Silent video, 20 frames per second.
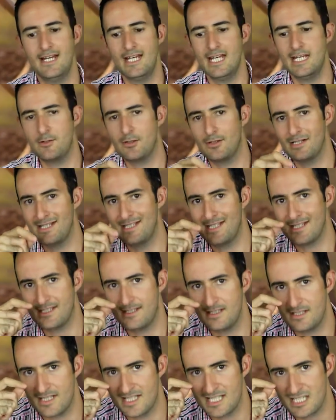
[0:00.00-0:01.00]
is because it
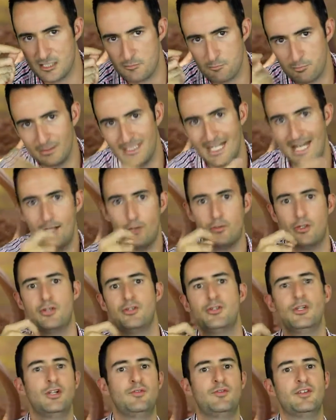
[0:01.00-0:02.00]
doesn't display all
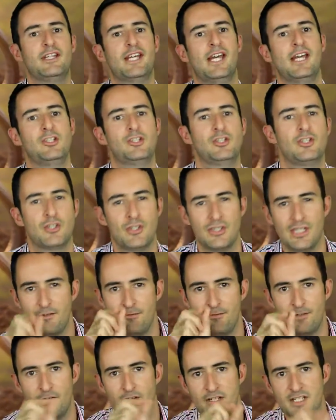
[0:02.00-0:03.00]
those notifications on that
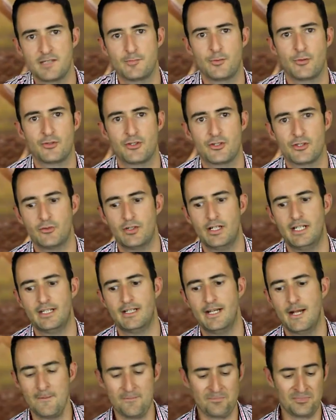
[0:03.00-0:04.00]
very small
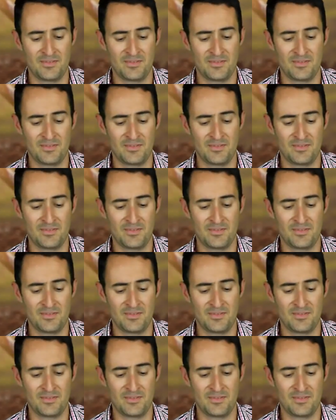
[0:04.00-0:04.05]
screen.